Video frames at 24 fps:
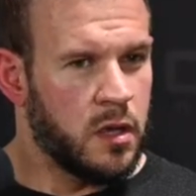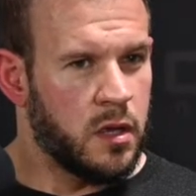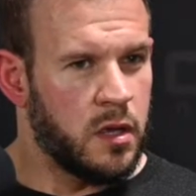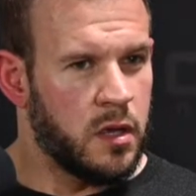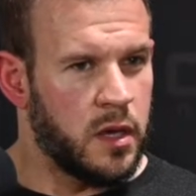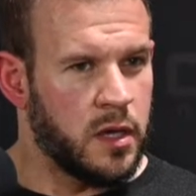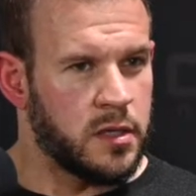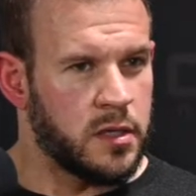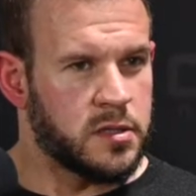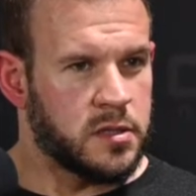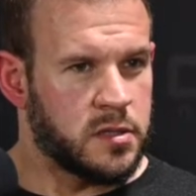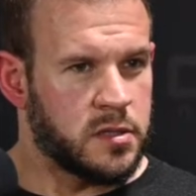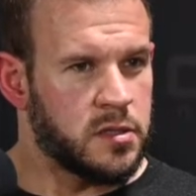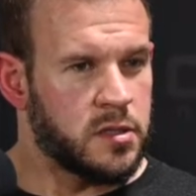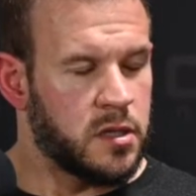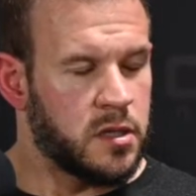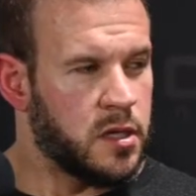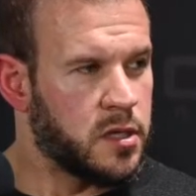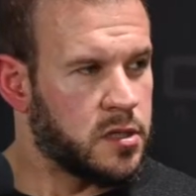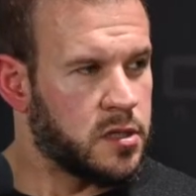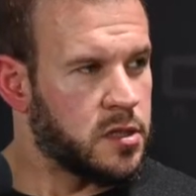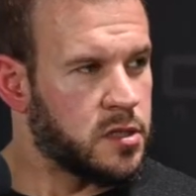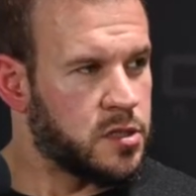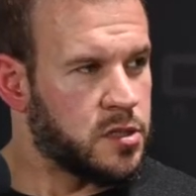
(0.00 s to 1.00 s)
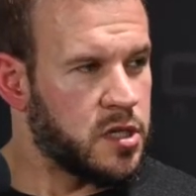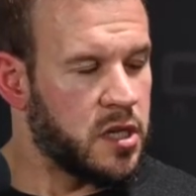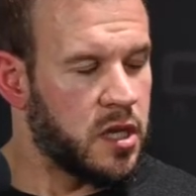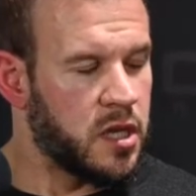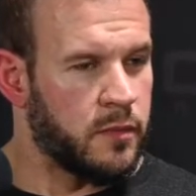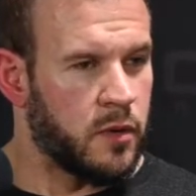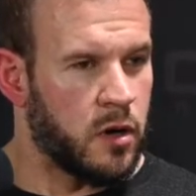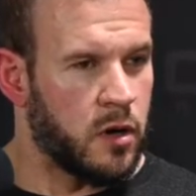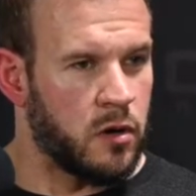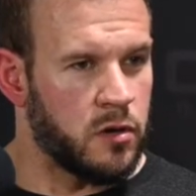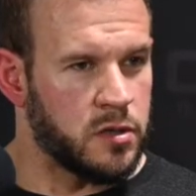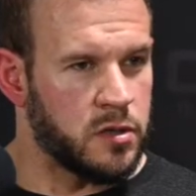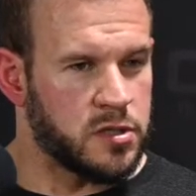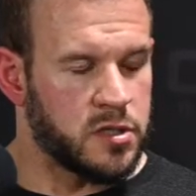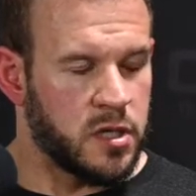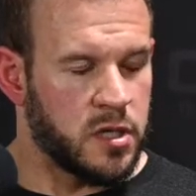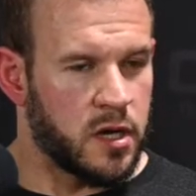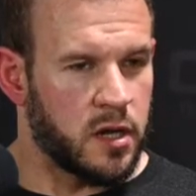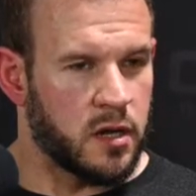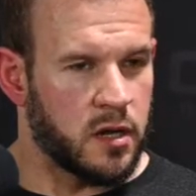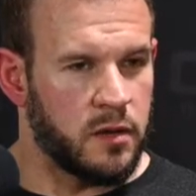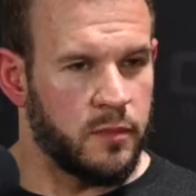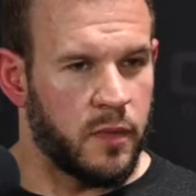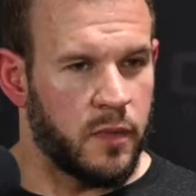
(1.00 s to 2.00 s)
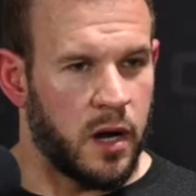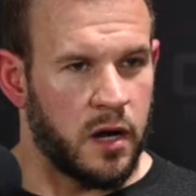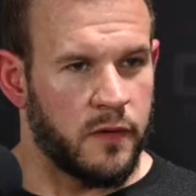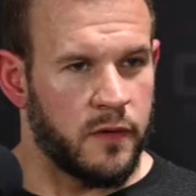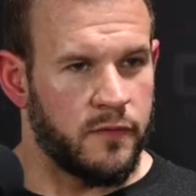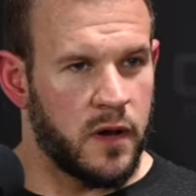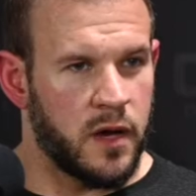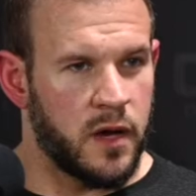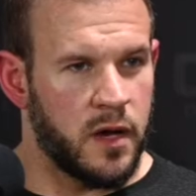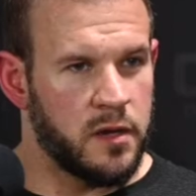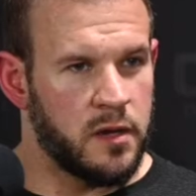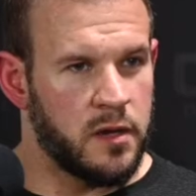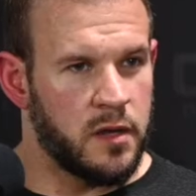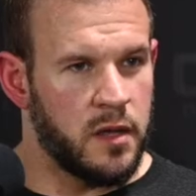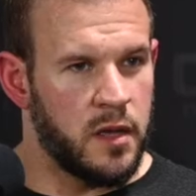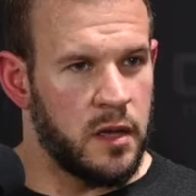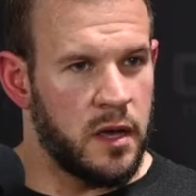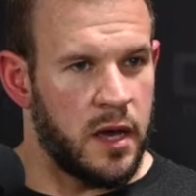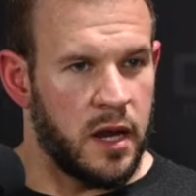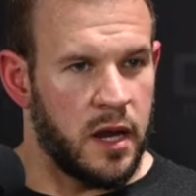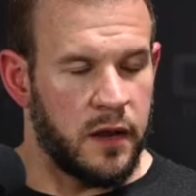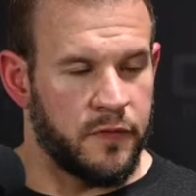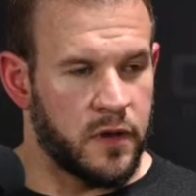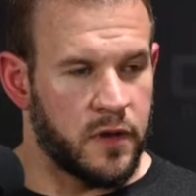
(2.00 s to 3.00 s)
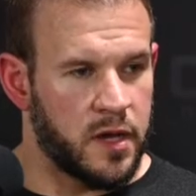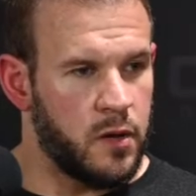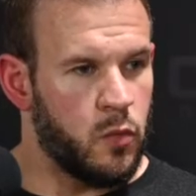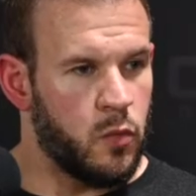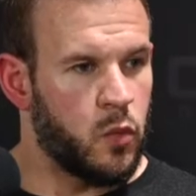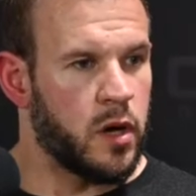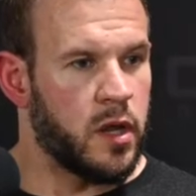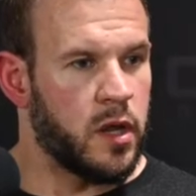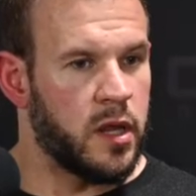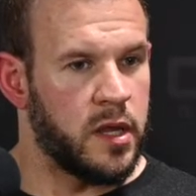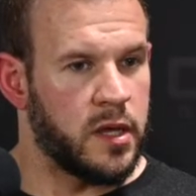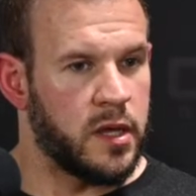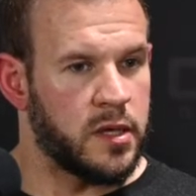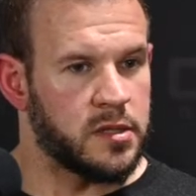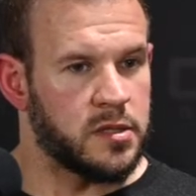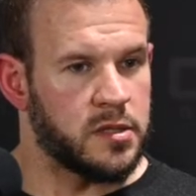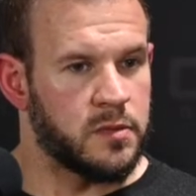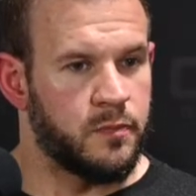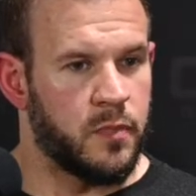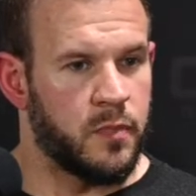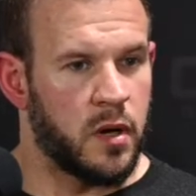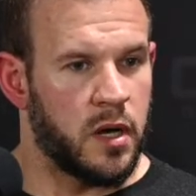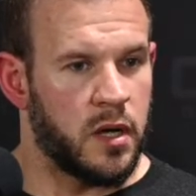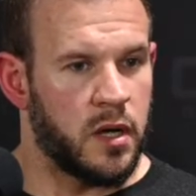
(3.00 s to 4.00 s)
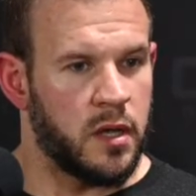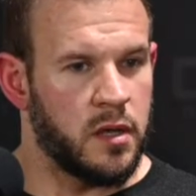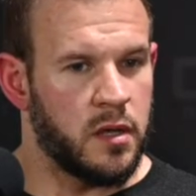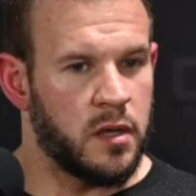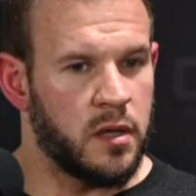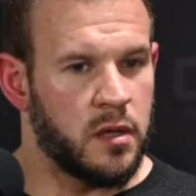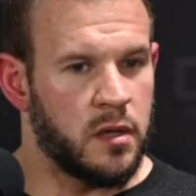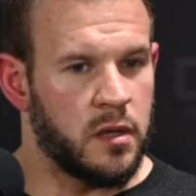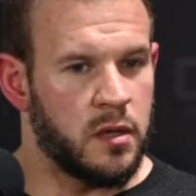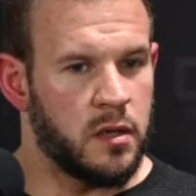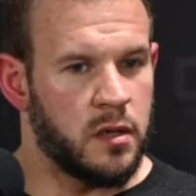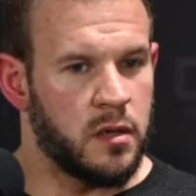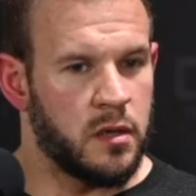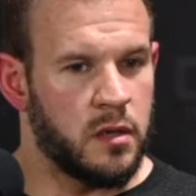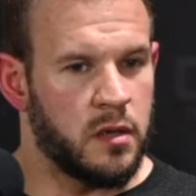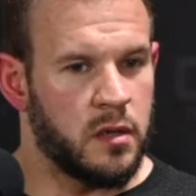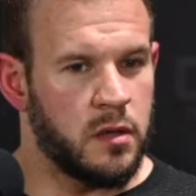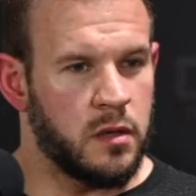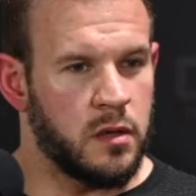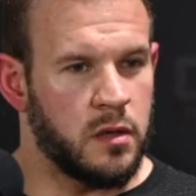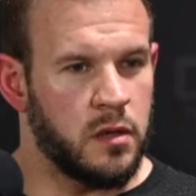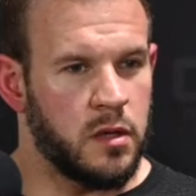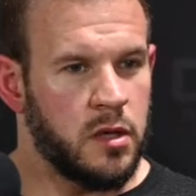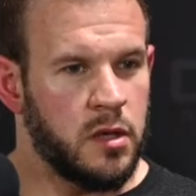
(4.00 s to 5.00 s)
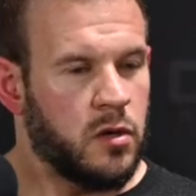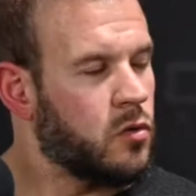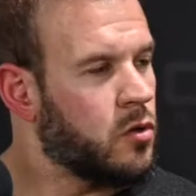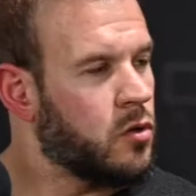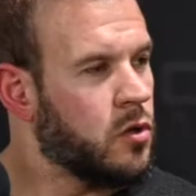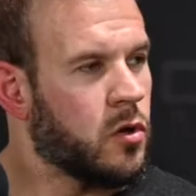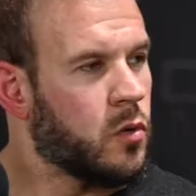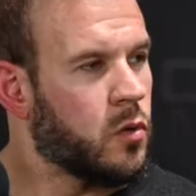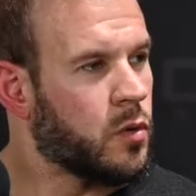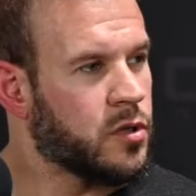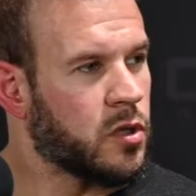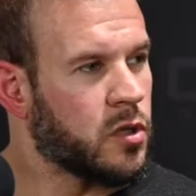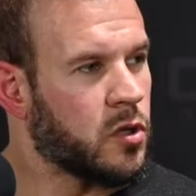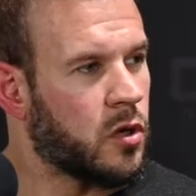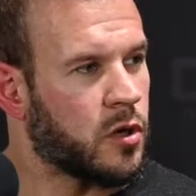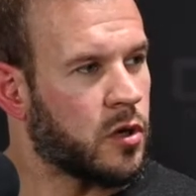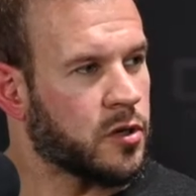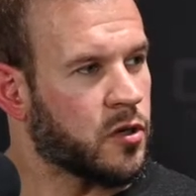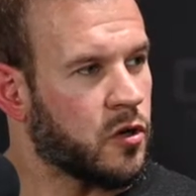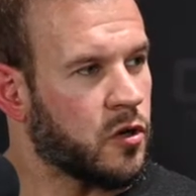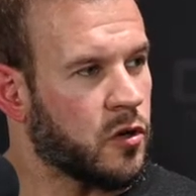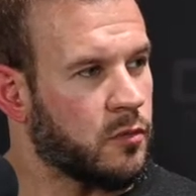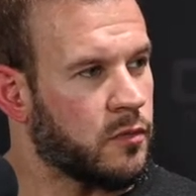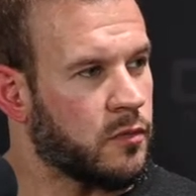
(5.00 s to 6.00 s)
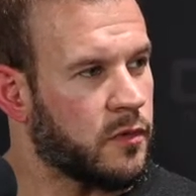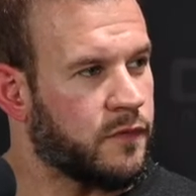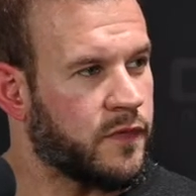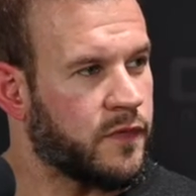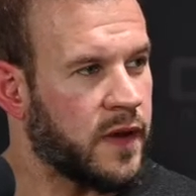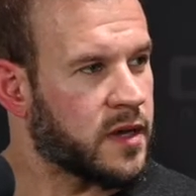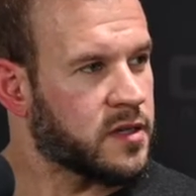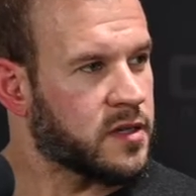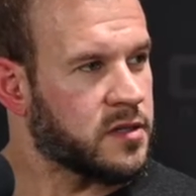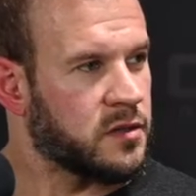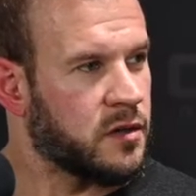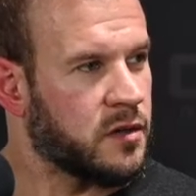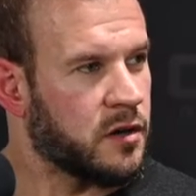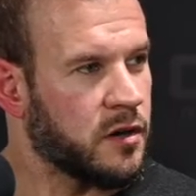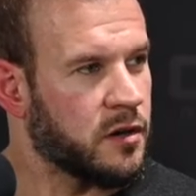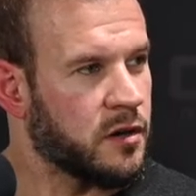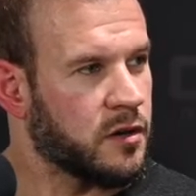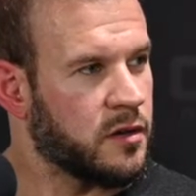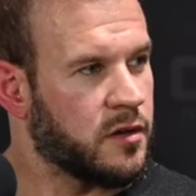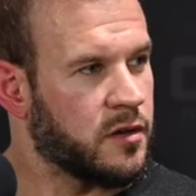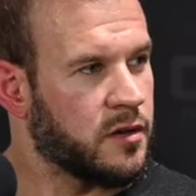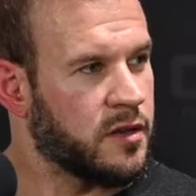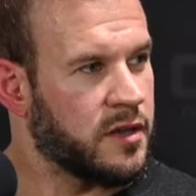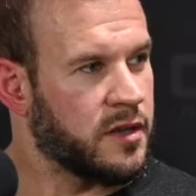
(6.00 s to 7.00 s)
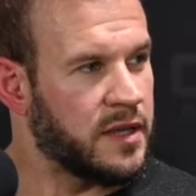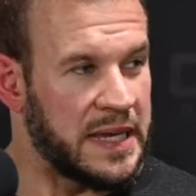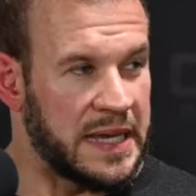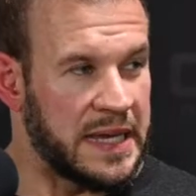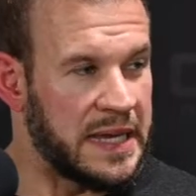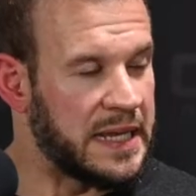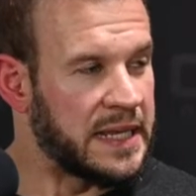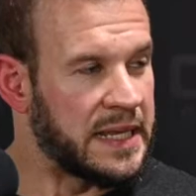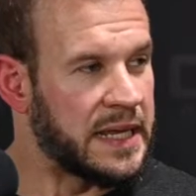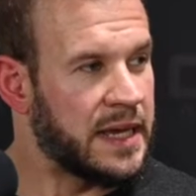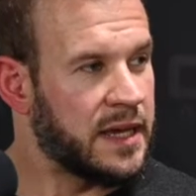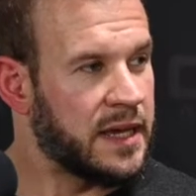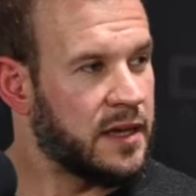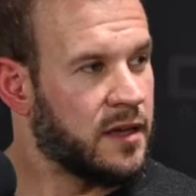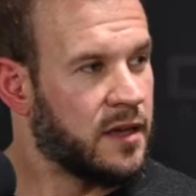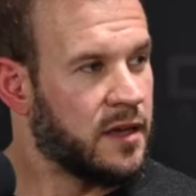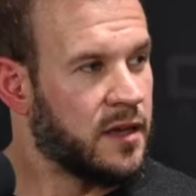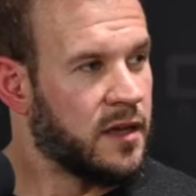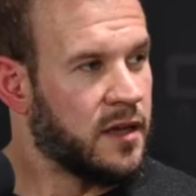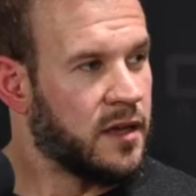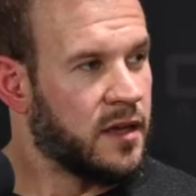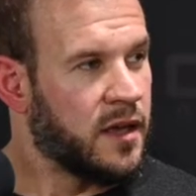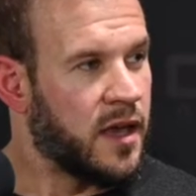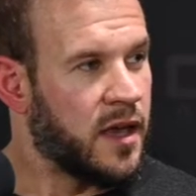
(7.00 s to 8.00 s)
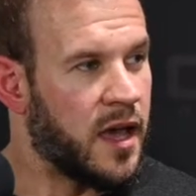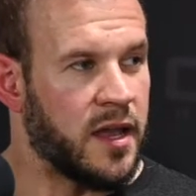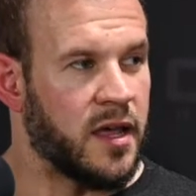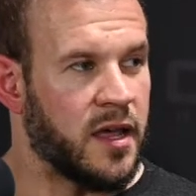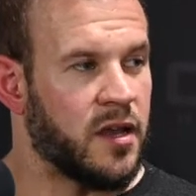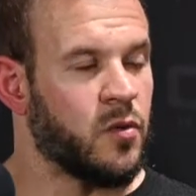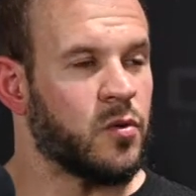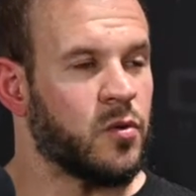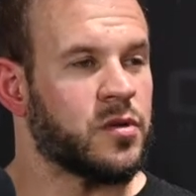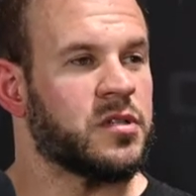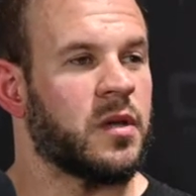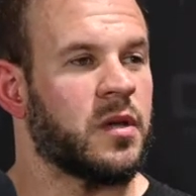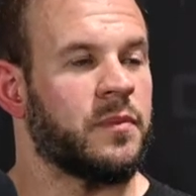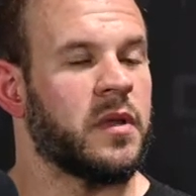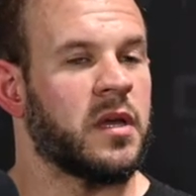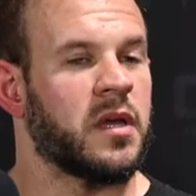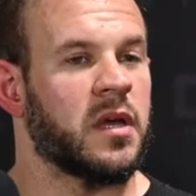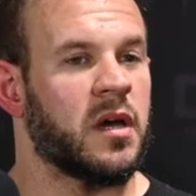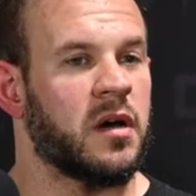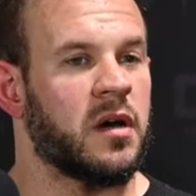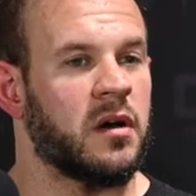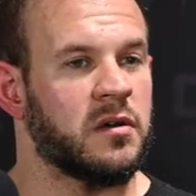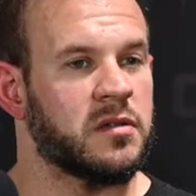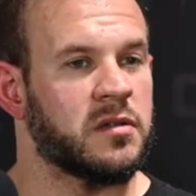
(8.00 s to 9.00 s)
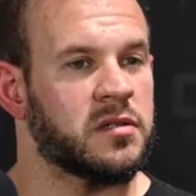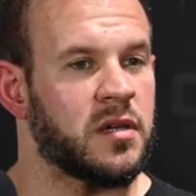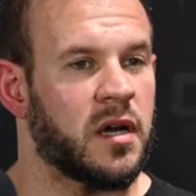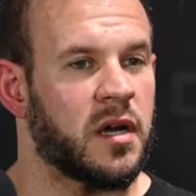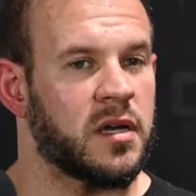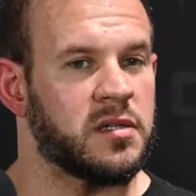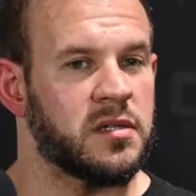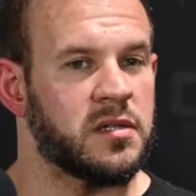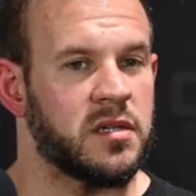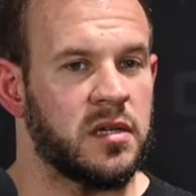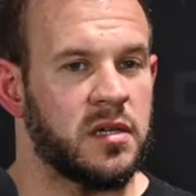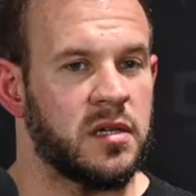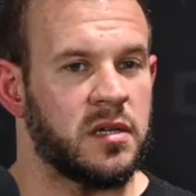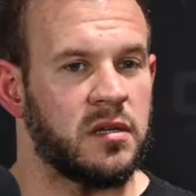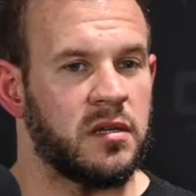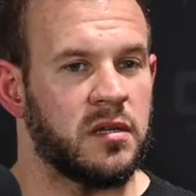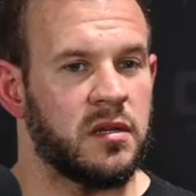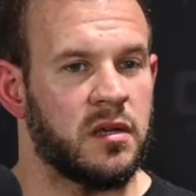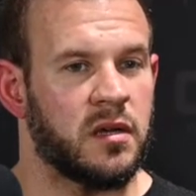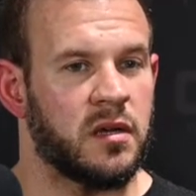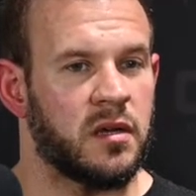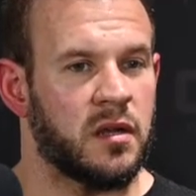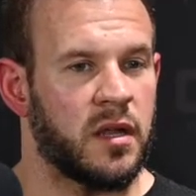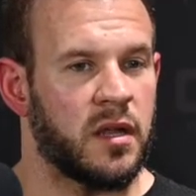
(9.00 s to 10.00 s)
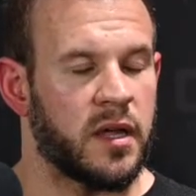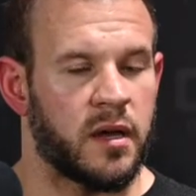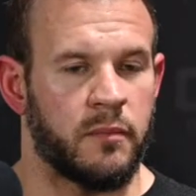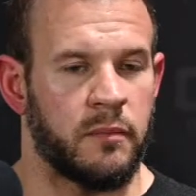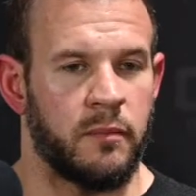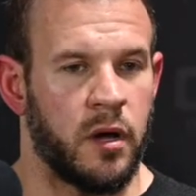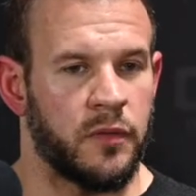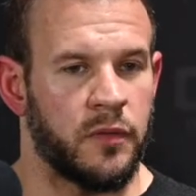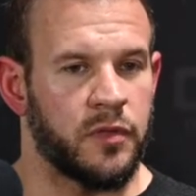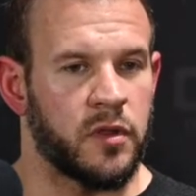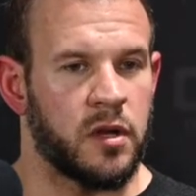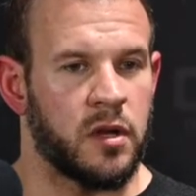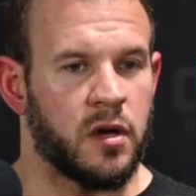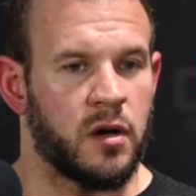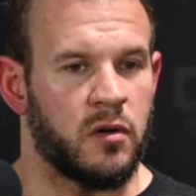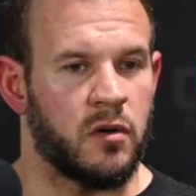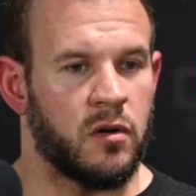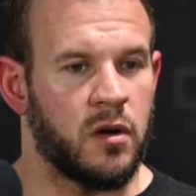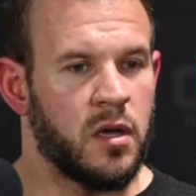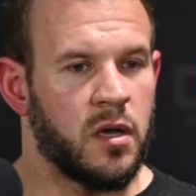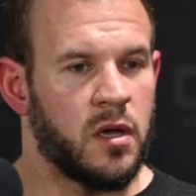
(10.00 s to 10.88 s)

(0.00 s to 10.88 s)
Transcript: It's a GMO. It's genetically modified, and I forget what it is, but you don't know what the long-term effects are eating that. And then there was something else I seen like a month ago.